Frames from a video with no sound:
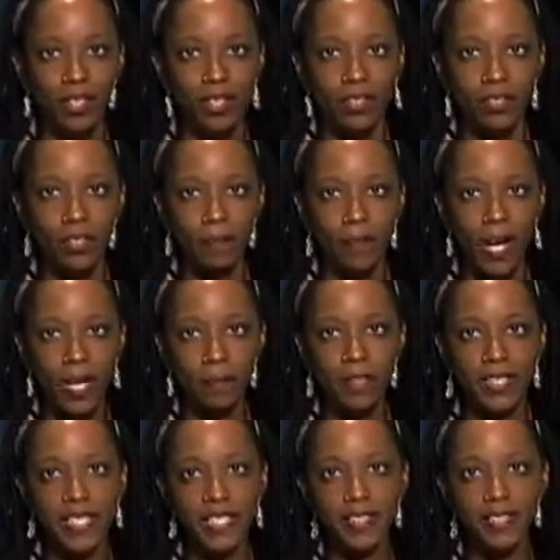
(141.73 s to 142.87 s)
Dubai
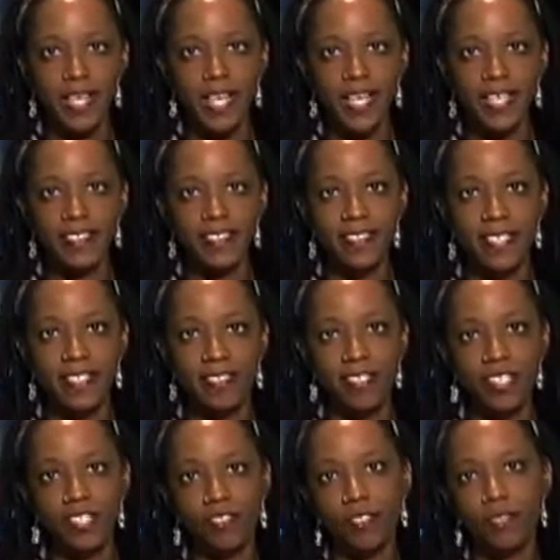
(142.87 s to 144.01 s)
police say a
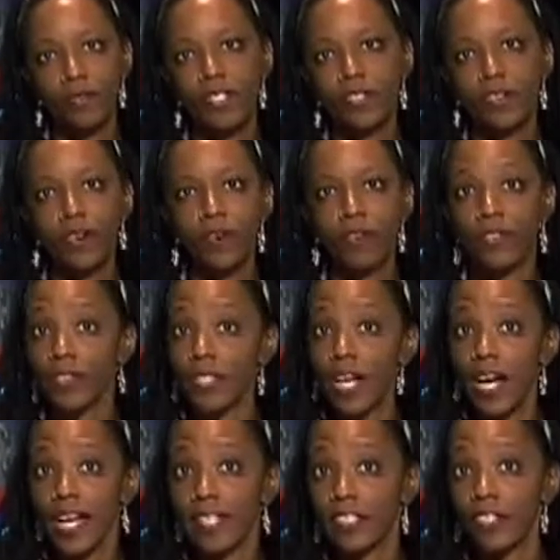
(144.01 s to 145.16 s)
62-year-old
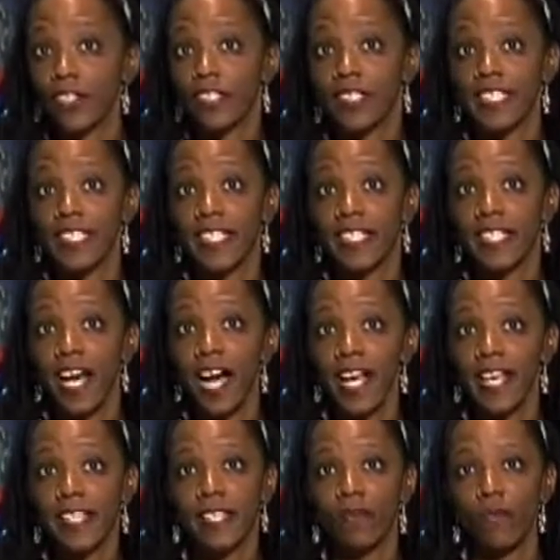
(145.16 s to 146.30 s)
Scot currently in
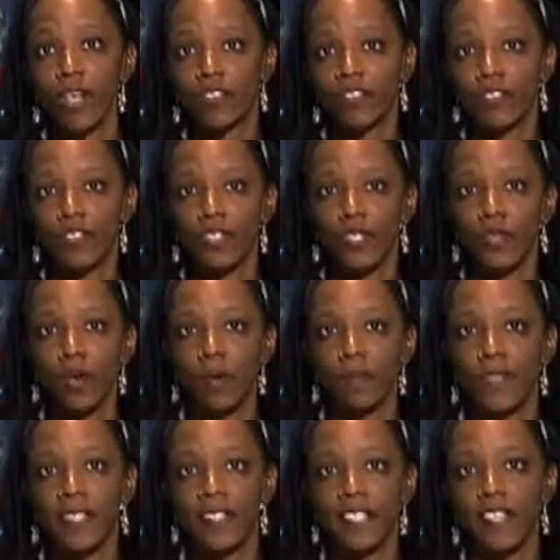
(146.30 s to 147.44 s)
hiding in Western Europe
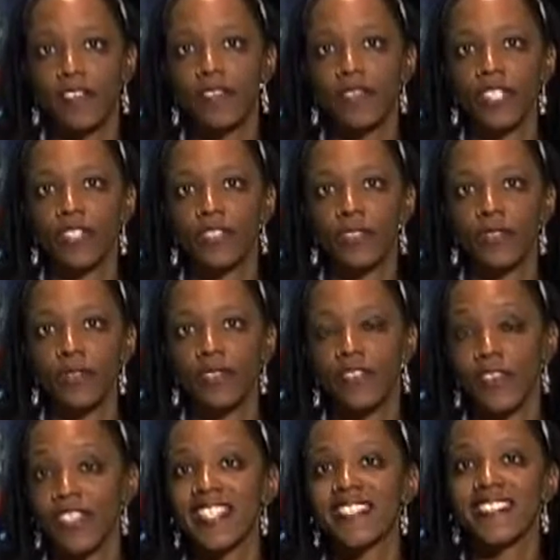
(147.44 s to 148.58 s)
is the
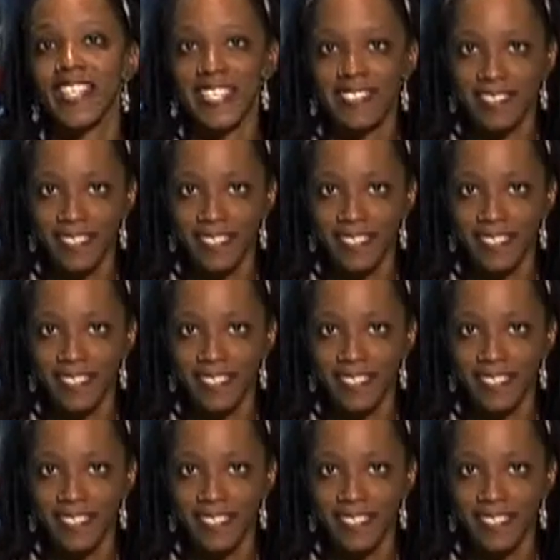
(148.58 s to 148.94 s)
32nd